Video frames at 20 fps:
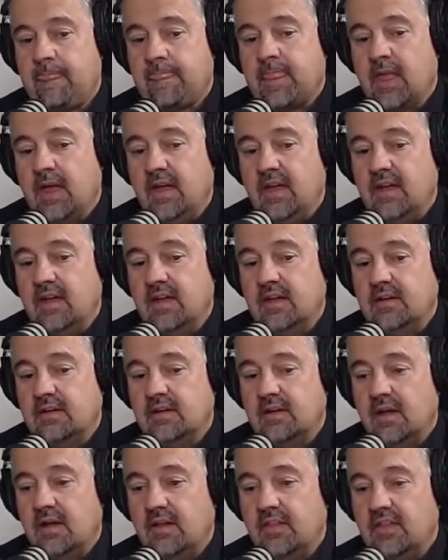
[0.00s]
And
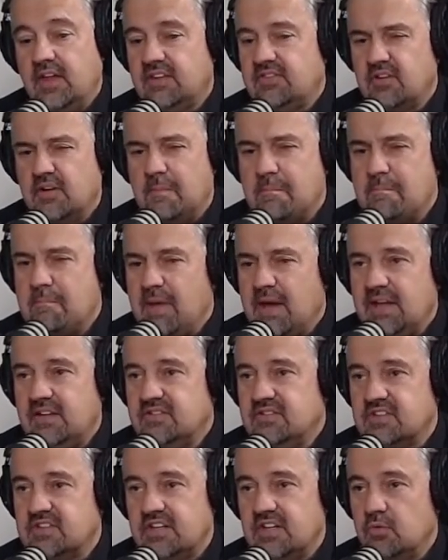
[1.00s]
that's an
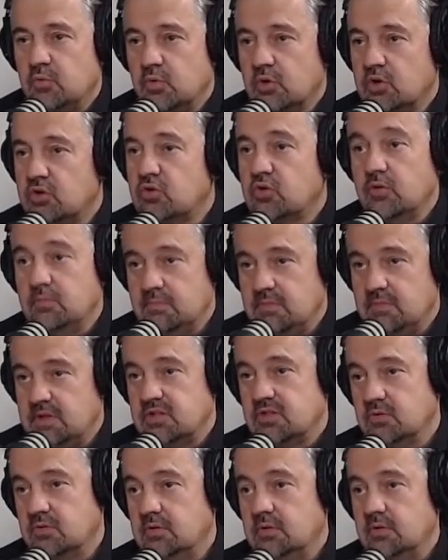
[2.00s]
amazing recruitment
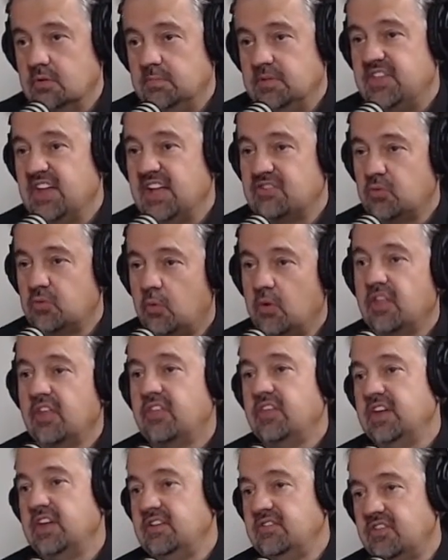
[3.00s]
tool. But that's one of the
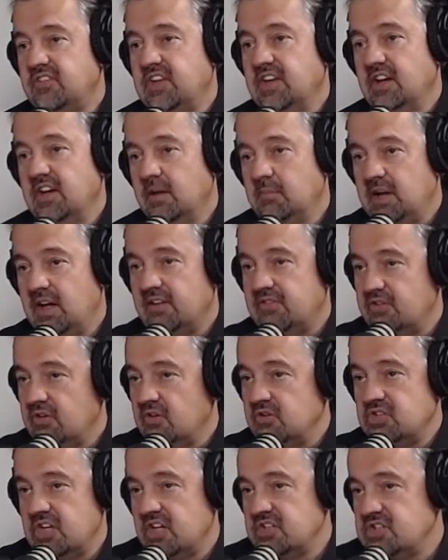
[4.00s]
things that the Alumni
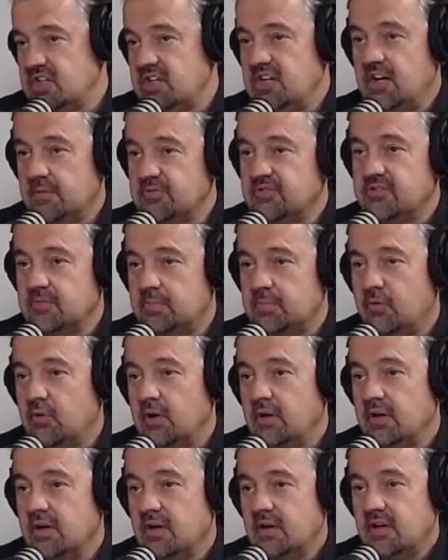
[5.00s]
Association helps
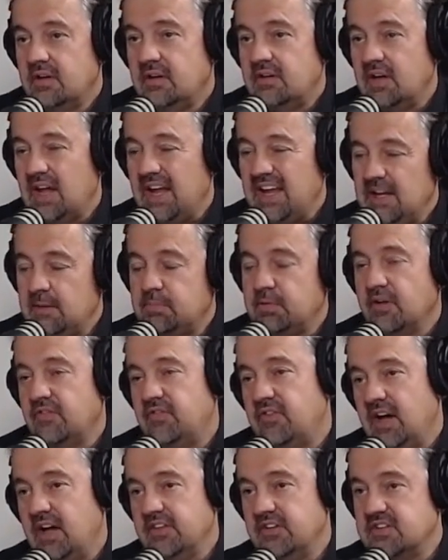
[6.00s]
support to
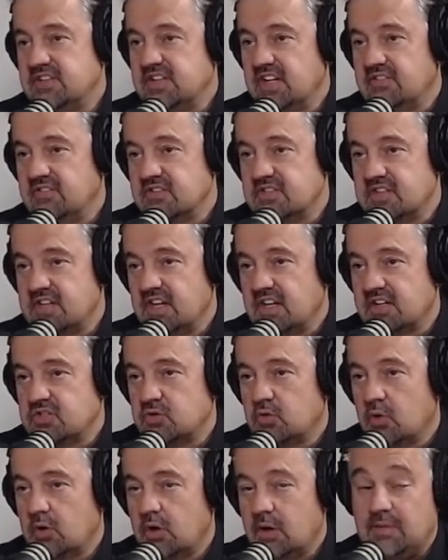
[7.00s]
amplify the Texas Tech
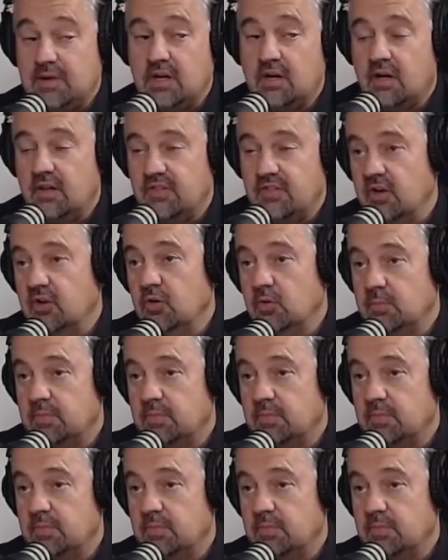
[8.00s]
story beyond the Loop